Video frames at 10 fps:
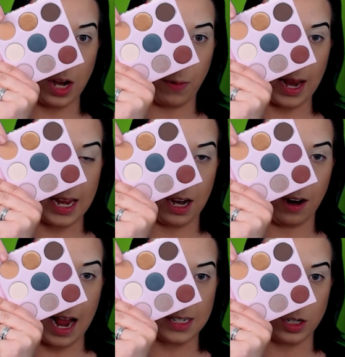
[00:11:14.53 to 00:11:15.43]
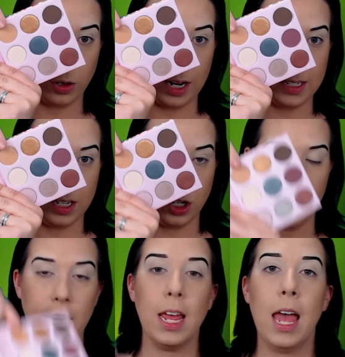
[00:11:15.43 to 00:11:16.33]
right here as a
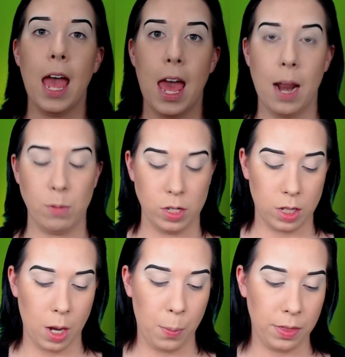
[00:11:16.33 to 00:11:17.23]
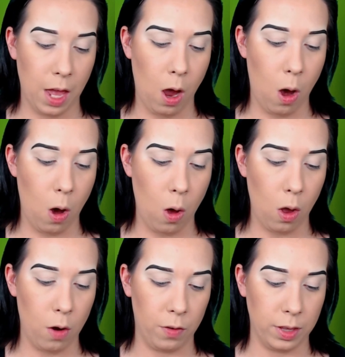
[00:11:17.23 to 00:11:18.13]
transition, and I'm just gonna put that all
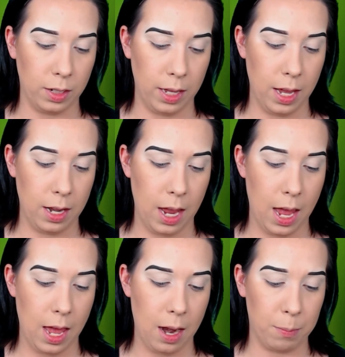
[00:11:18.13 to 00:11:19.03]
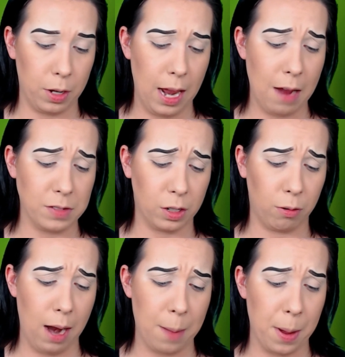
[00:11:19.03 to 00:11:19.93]
over the lid. And I'm gonna have to
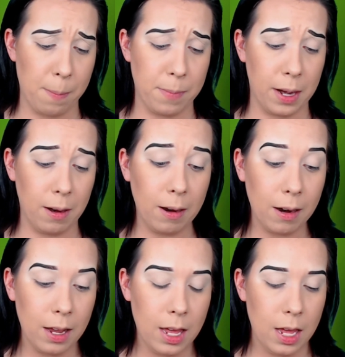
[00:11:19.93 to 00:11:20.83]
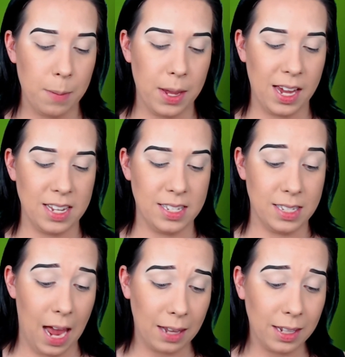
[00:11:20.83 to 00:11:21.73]
grab a mirror because
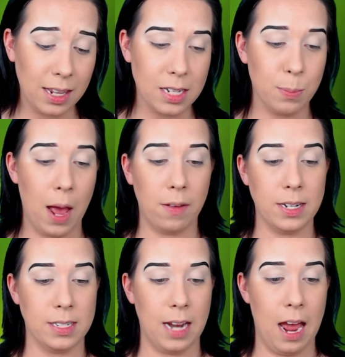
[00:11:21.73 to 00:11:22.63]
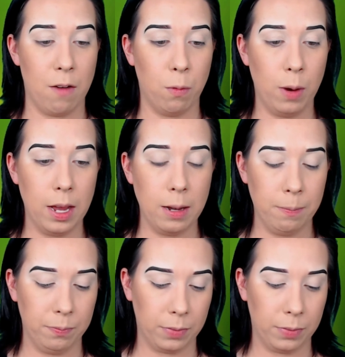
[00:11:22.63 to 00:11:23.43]
sadly this palette doesn't have one.